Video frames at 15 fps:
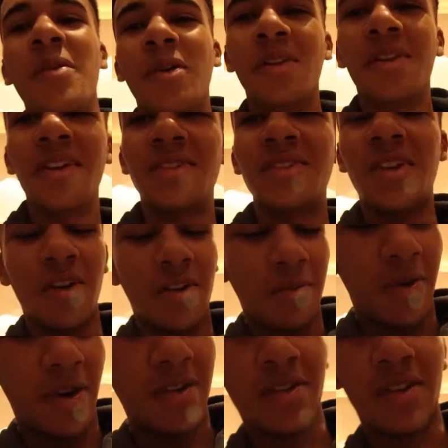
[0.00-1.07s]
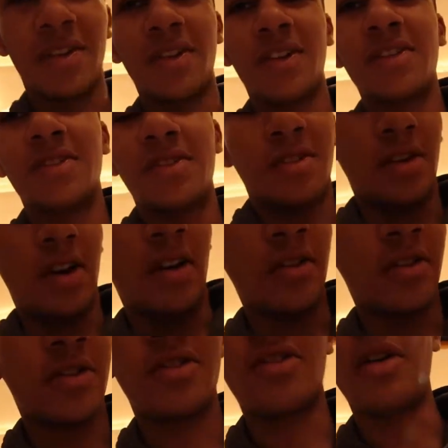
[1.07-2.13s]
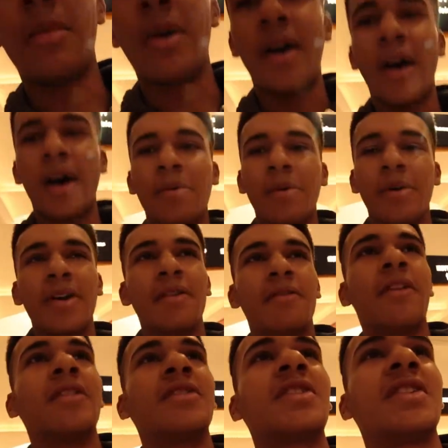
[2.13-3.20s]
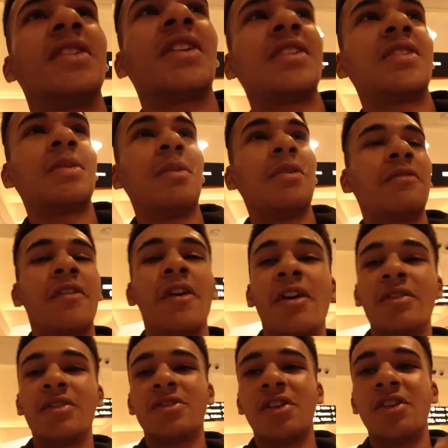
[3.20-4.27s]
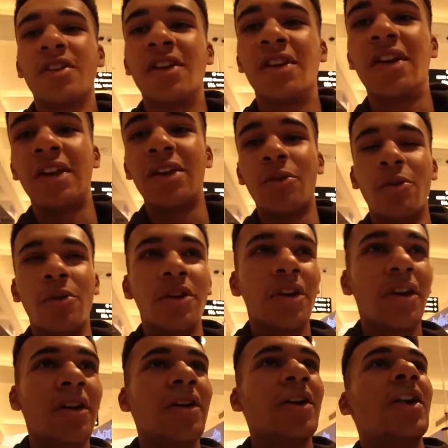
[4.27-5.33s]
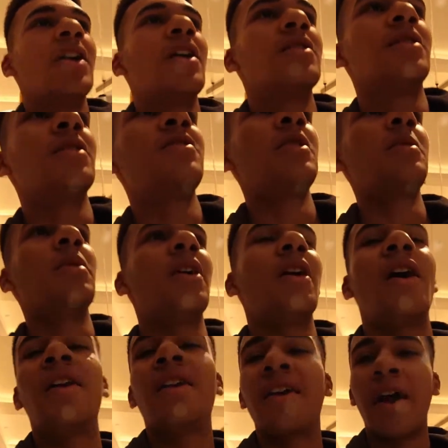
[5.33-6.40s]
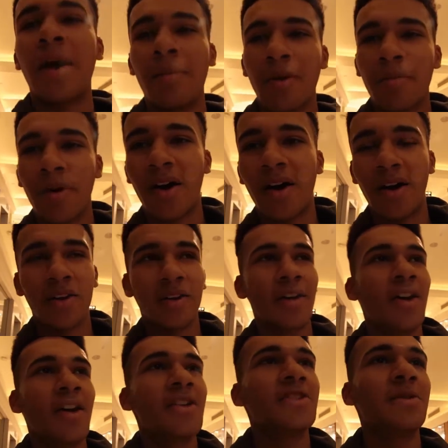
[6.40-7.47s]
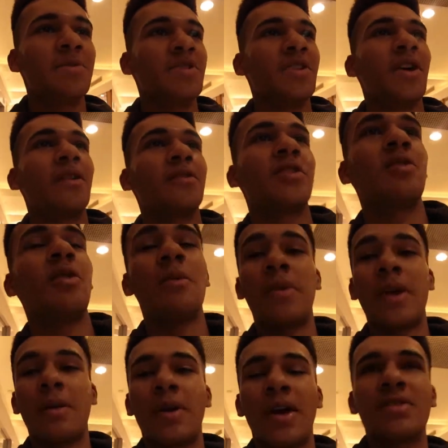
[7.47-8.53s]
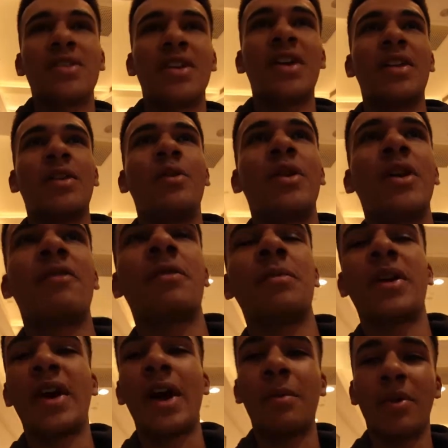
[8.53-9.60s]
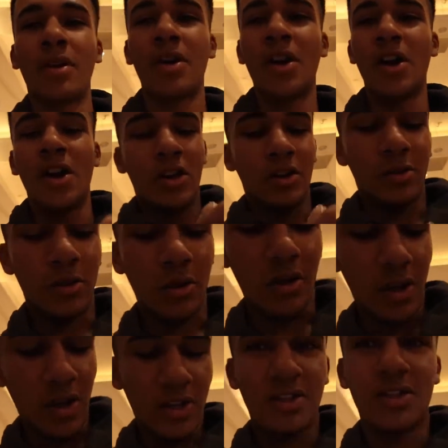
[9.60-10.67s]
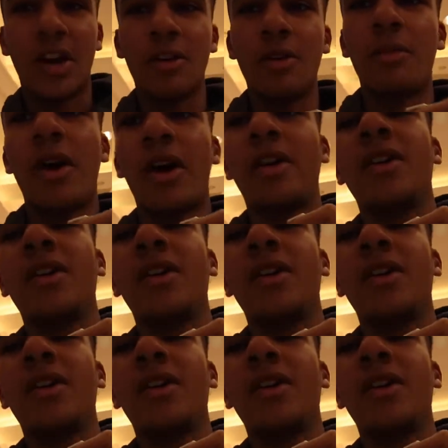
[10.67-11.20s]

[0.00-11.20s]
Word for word: got the external mic on us. I got just got my Apple earphones connected to my phone so you can hear the audio, because also I'm gonna hide a camera behind some shelves so you won't be able to actually hear the audio from the camera. So I've got an external mic